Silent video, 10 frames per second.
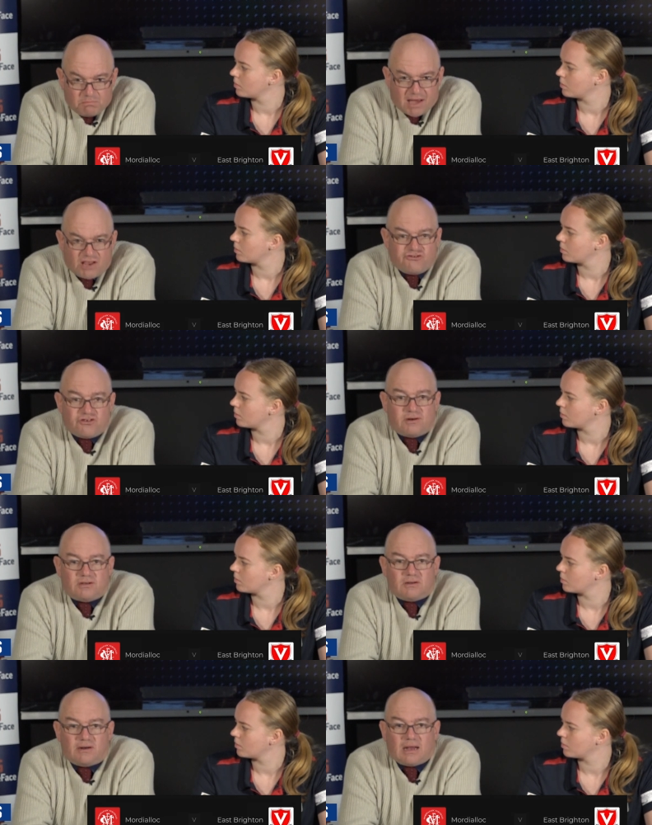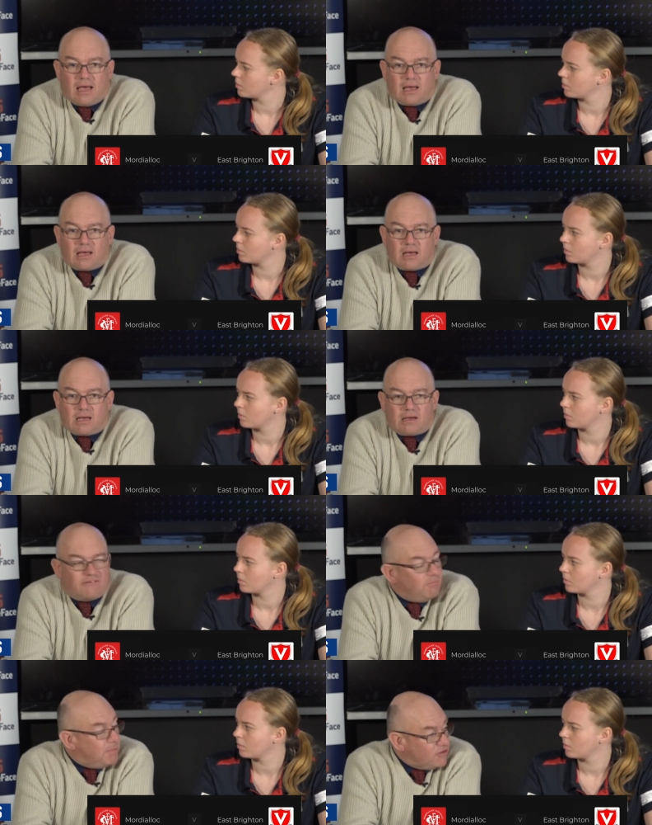Speaker 1: mention
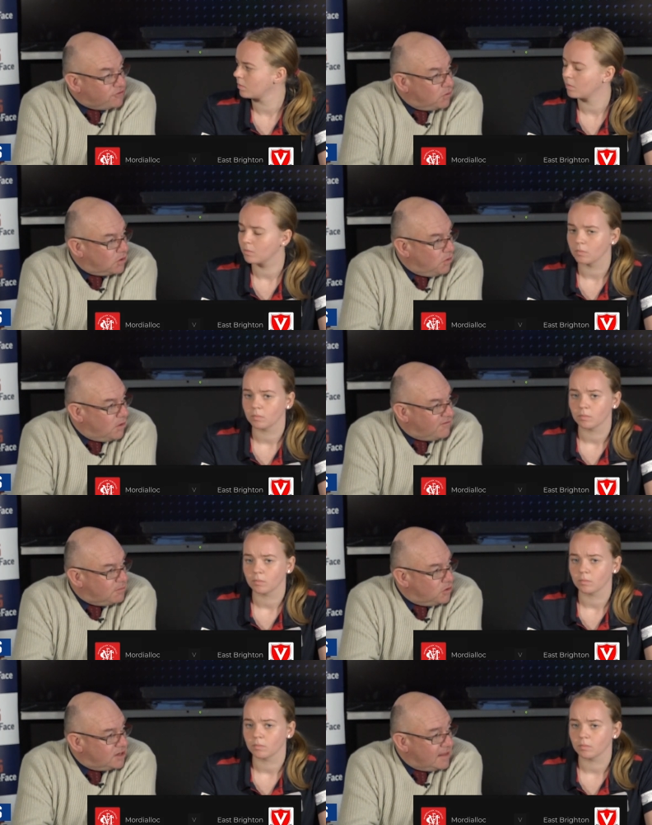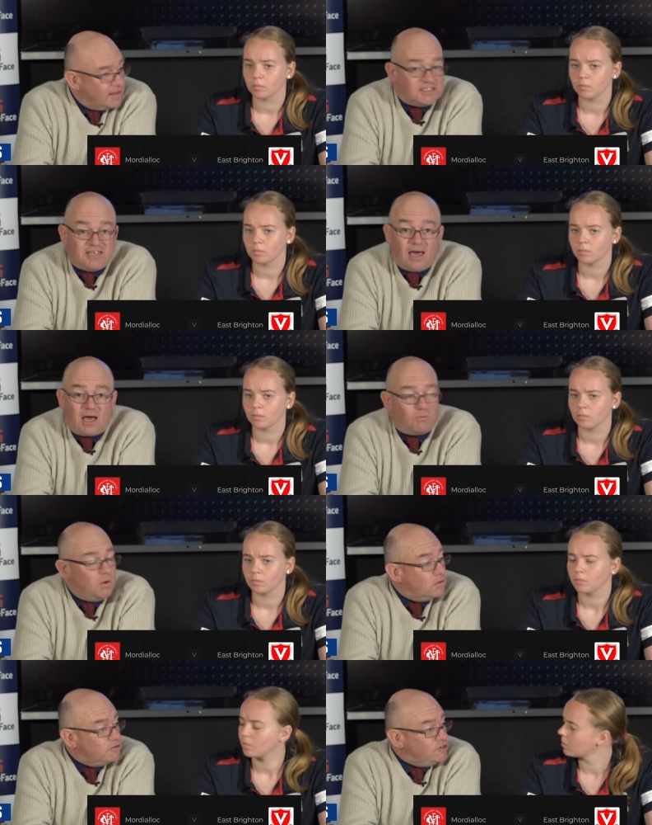uh, best on court from Mordialloc to Jan
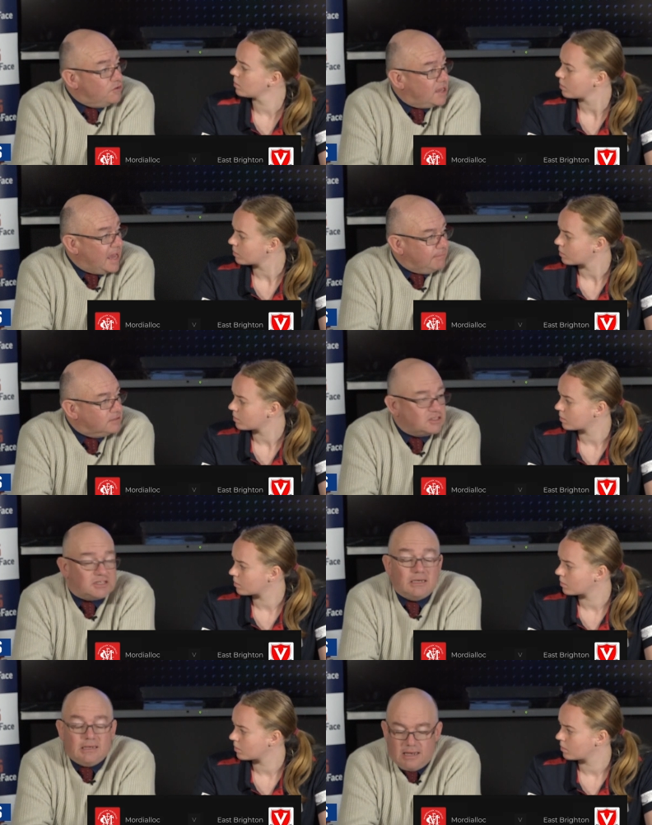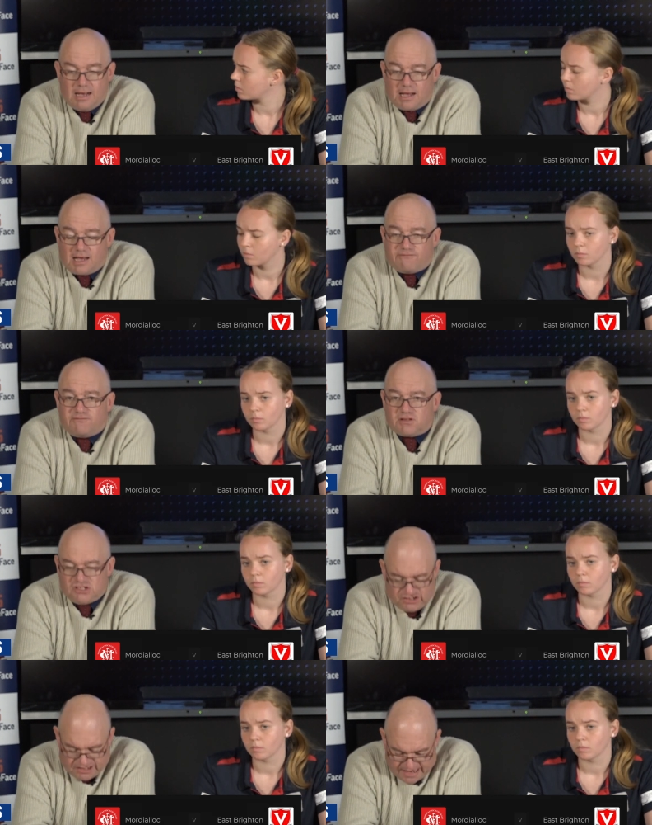Wills, who kept uh,
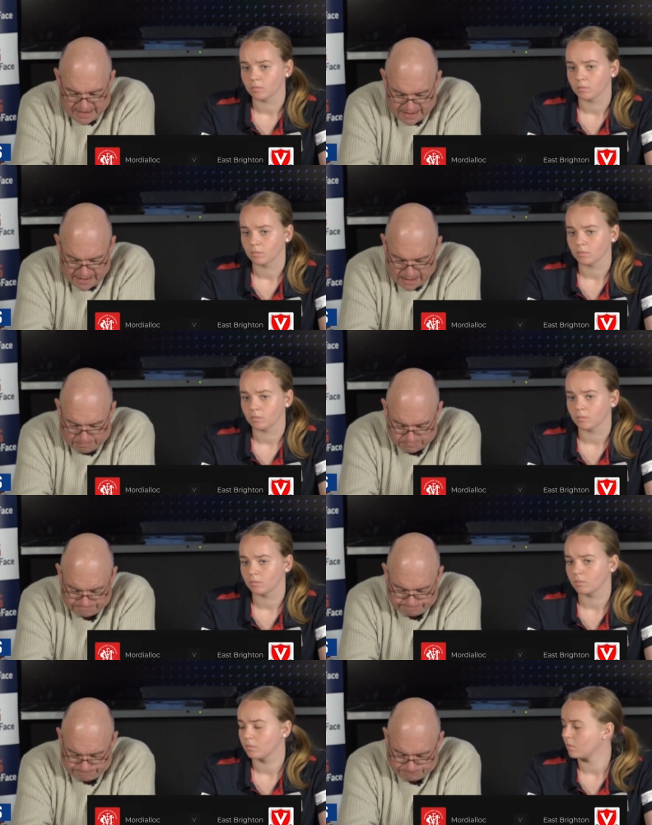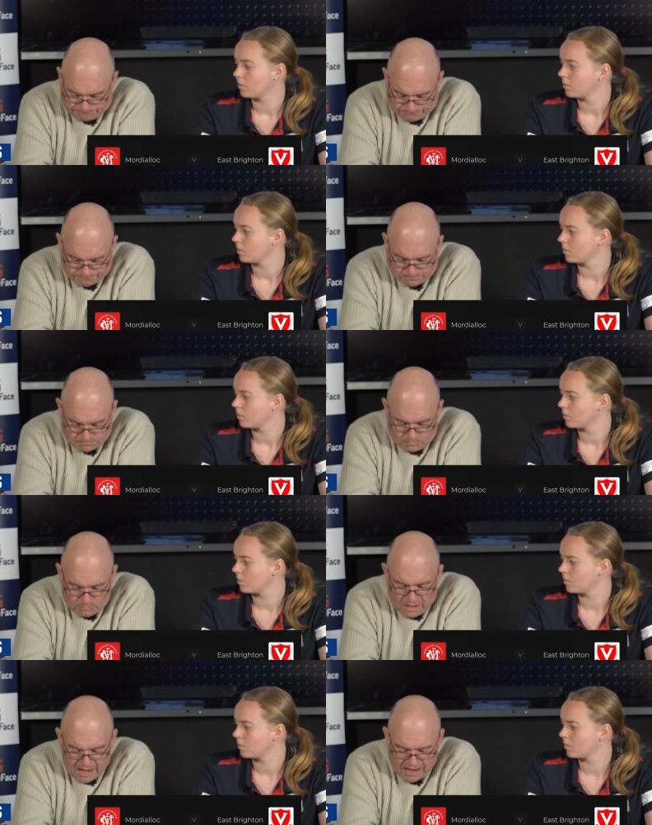Felicity um,
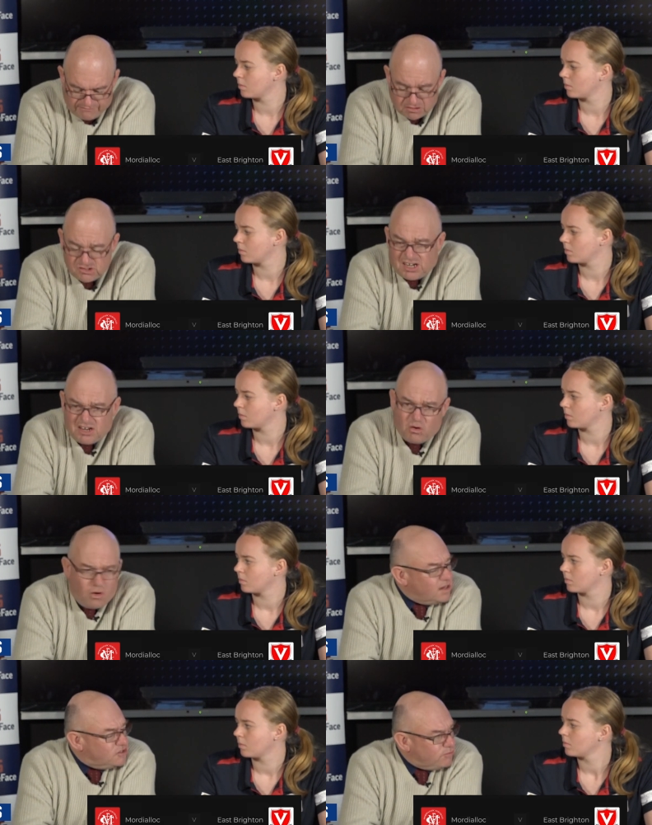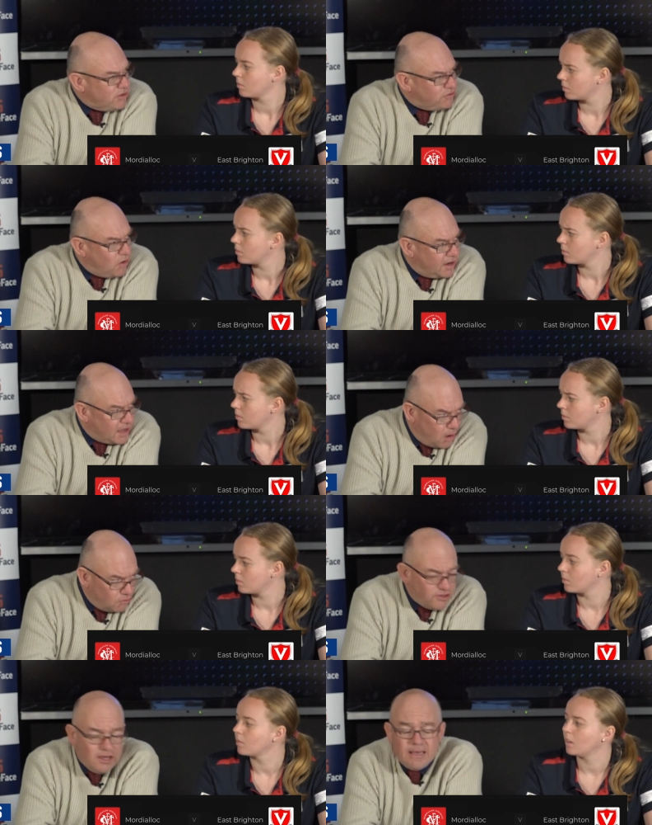uh, Felicity Dawkins to just nine
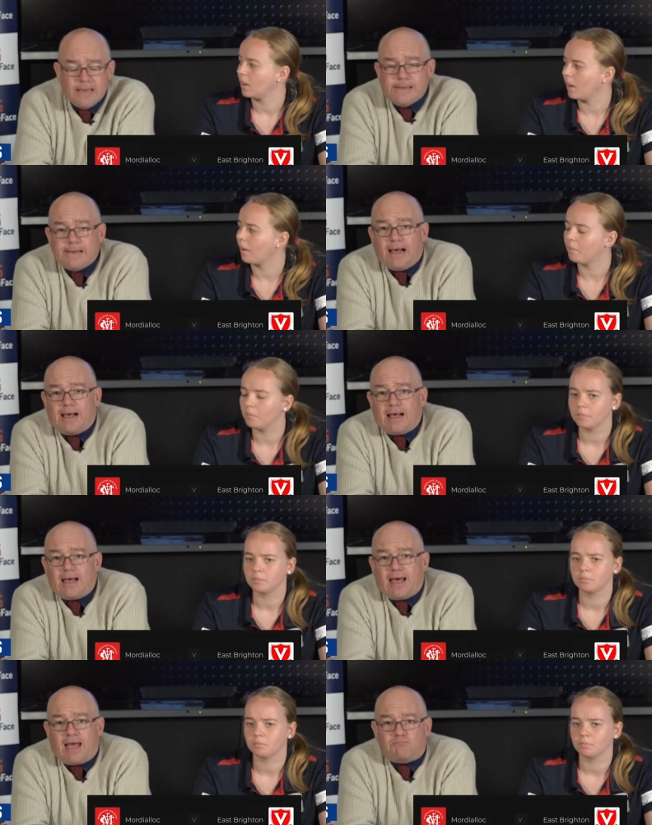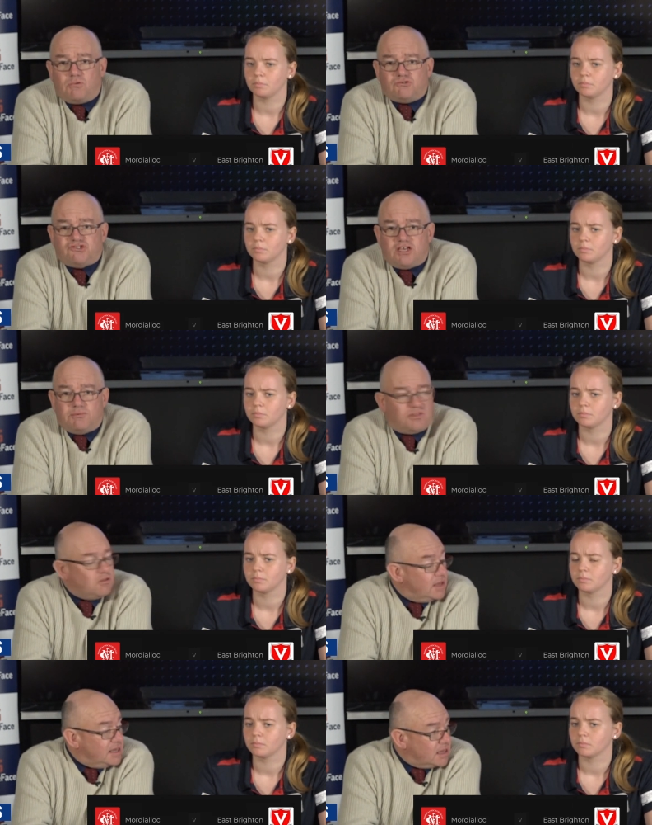goals. Yeah. Uh, and we'll see with
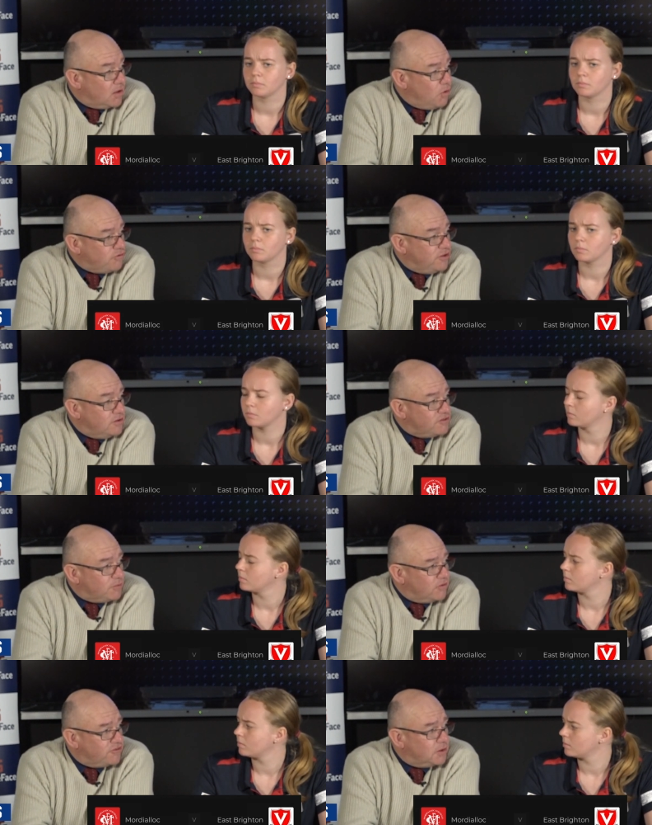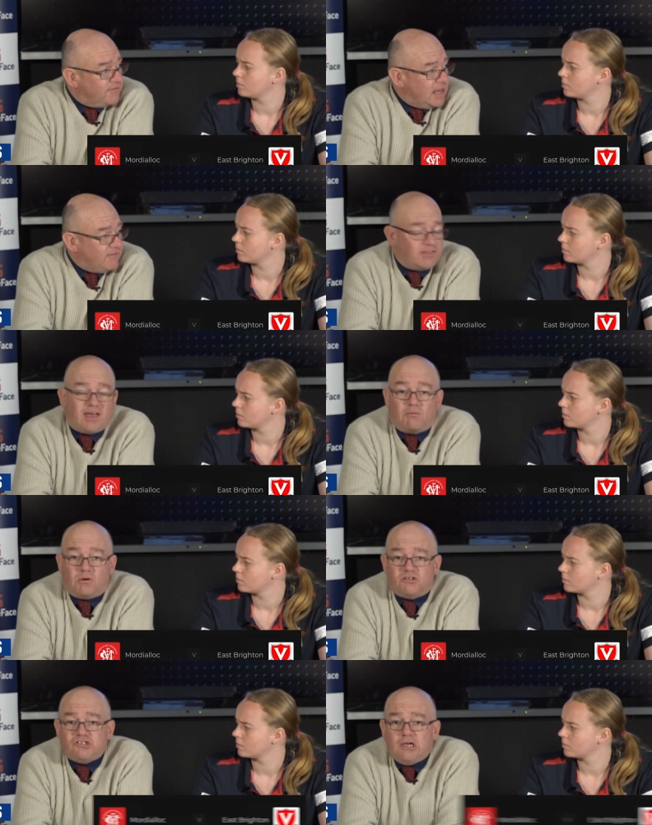the leading goal shooters what sort of an effort that
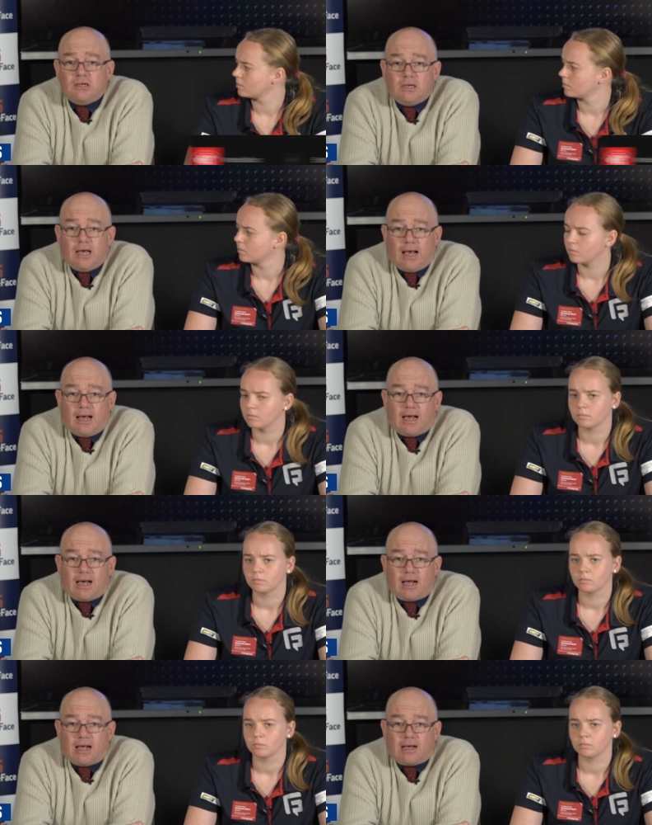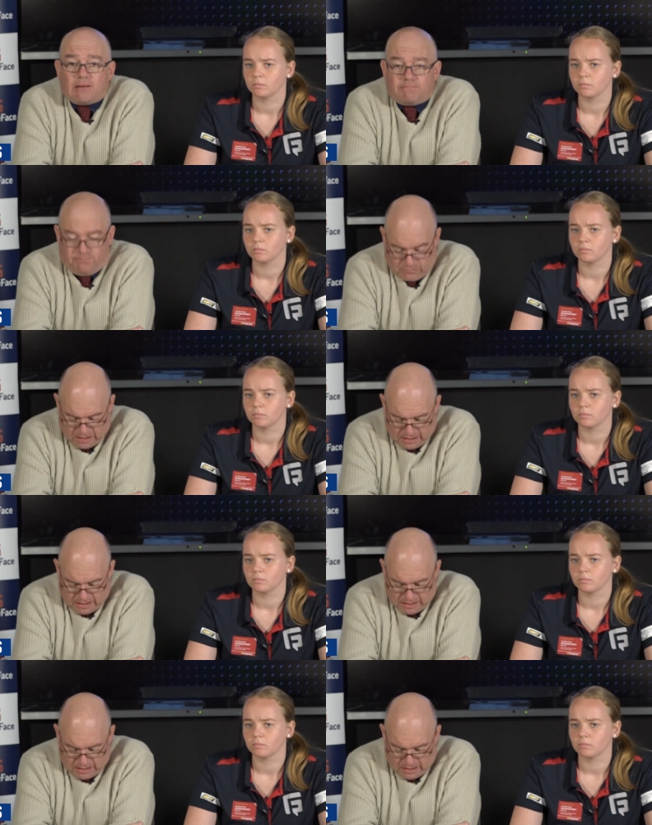was. Um,